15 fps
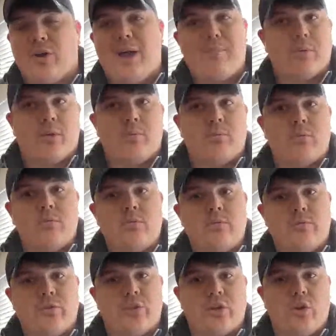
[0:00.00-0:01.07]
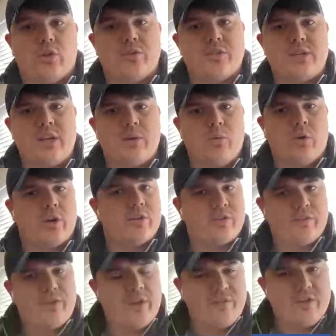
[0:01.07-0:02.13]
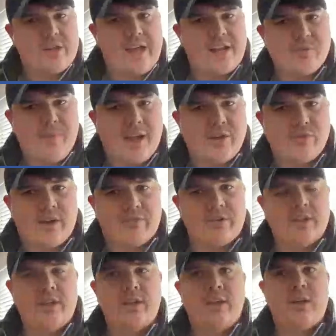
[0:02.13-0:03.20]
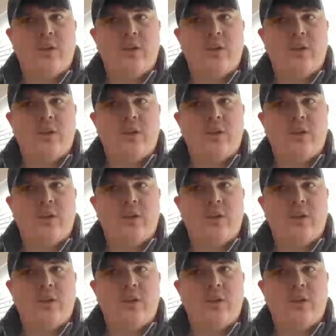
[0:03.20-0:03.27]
problem for the Golden State Warriors, if, if you catch my drift.